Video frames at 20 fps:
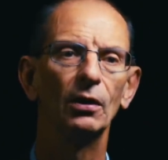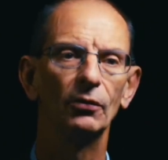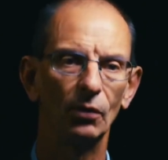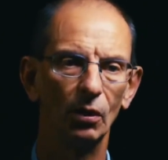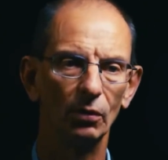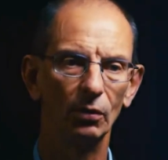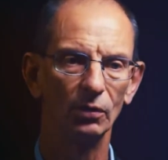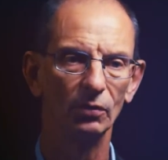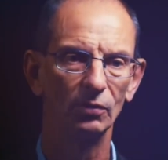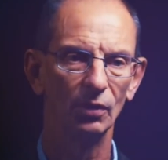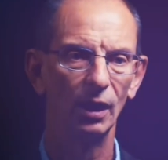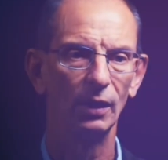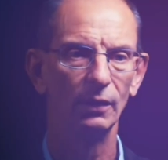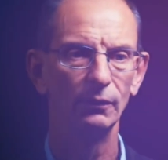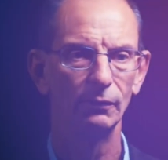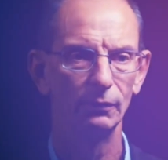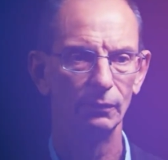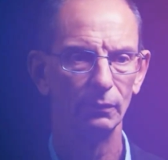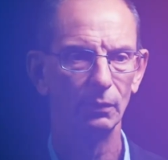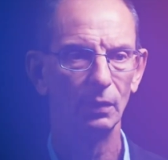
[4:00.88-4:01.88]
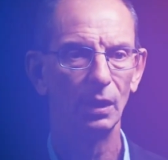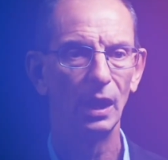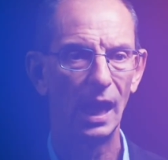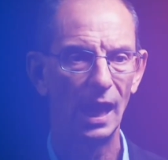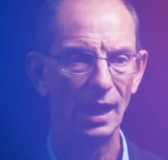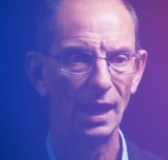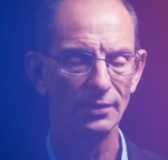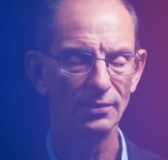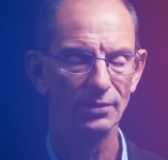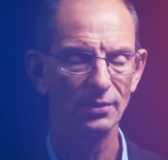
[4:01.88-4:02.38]
as long as life
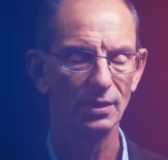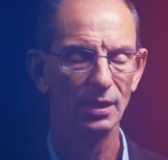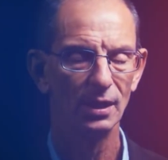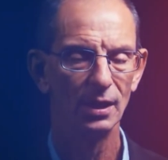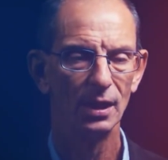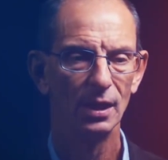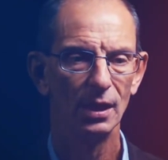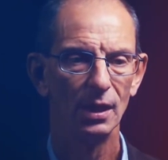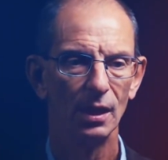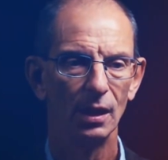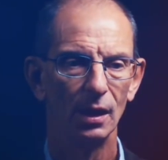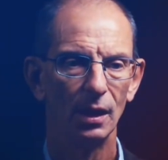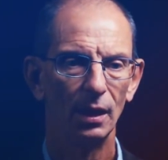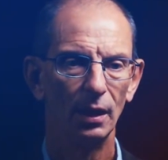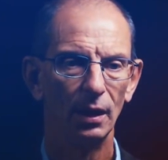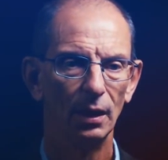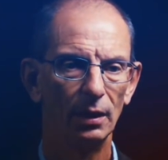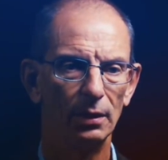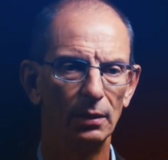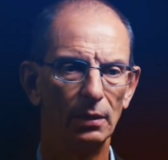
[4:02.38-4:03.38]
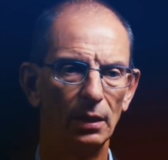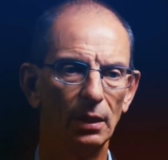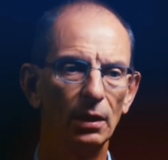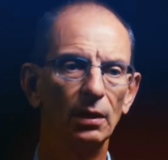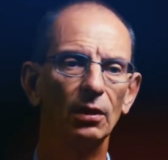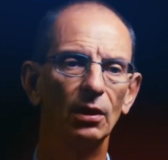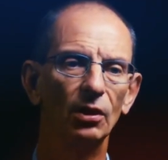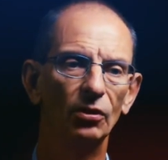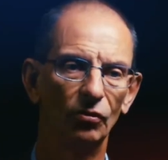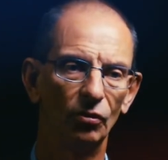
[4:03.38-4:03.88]
lasts
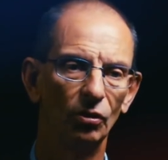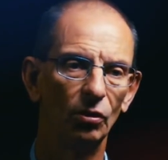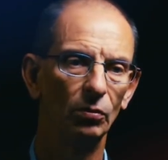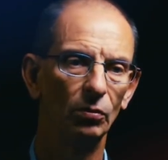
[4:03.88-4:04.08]
in this